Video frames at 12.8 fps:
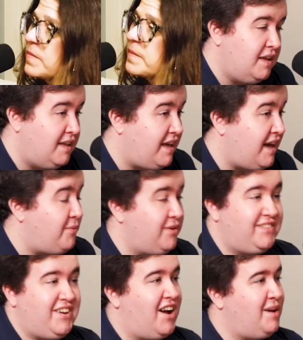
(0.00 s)
Yeah, we can
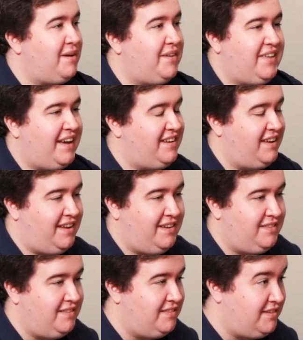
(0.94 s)
talk about that
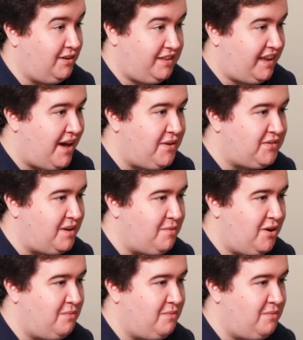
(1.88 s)
until the cows come home.